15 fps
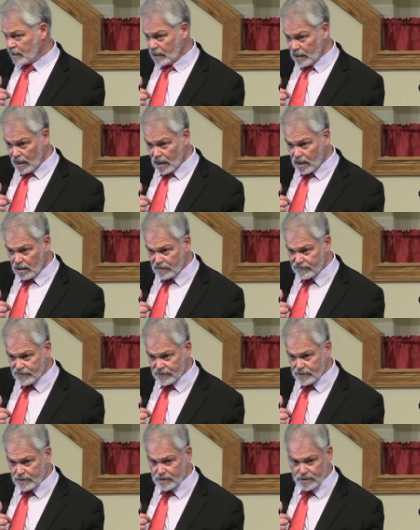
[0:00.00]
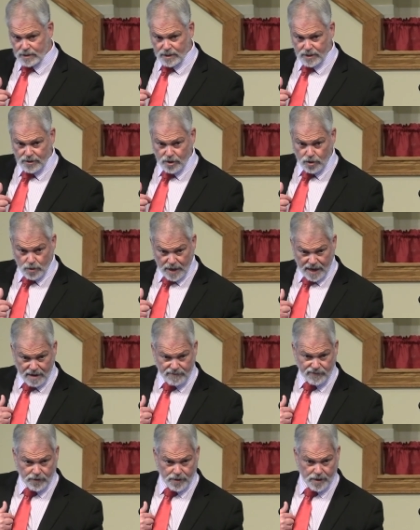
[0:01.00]
love that you have
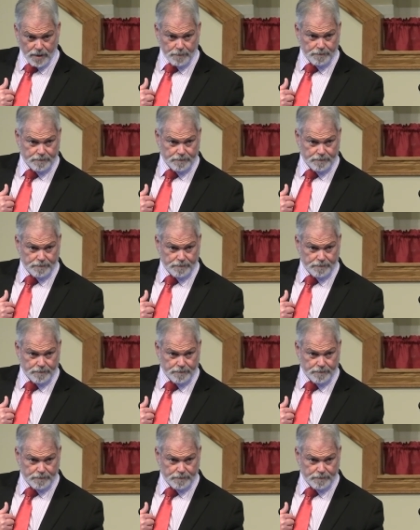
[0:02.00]
for them.